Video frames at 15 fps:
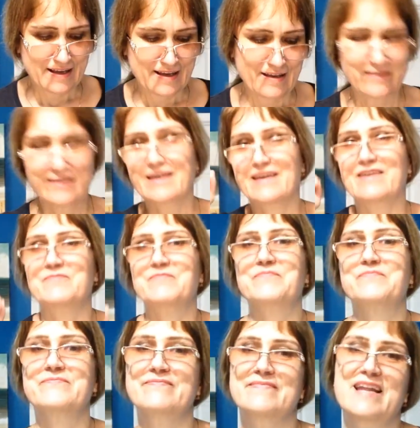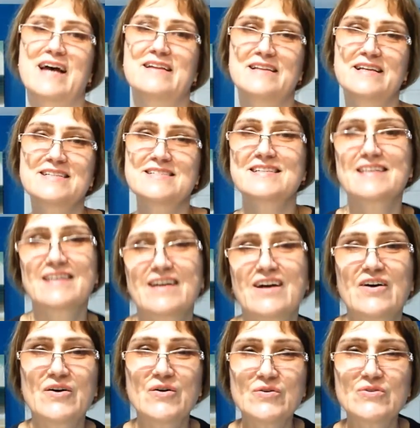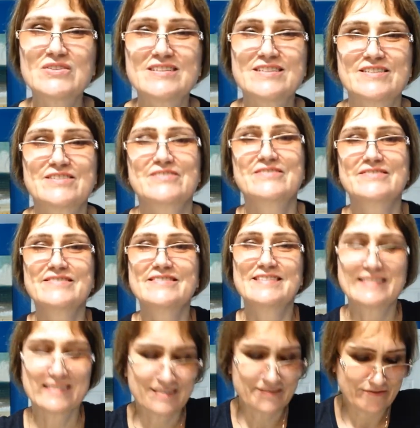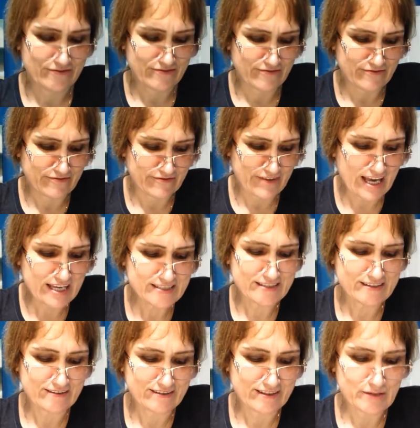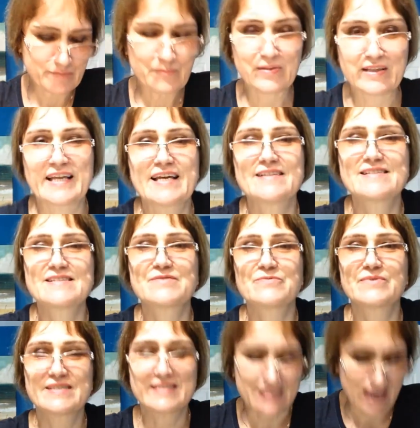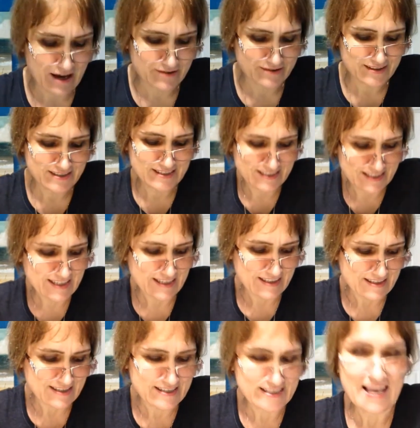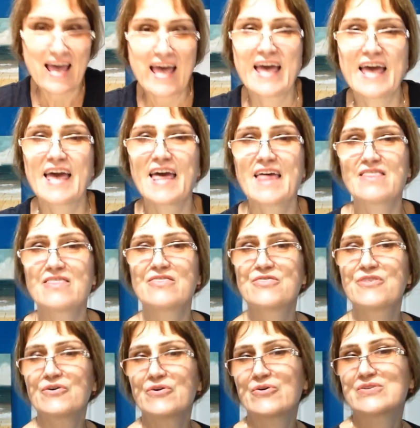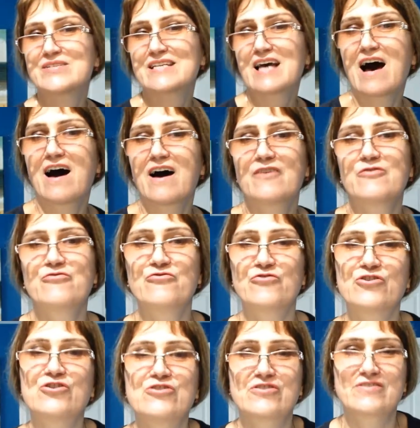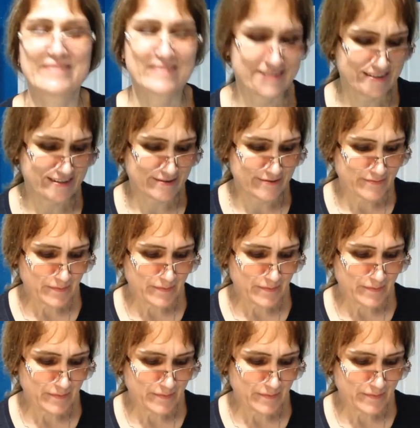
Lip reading: Okay, let's go to the vascular plants without seeds. And those are ferns.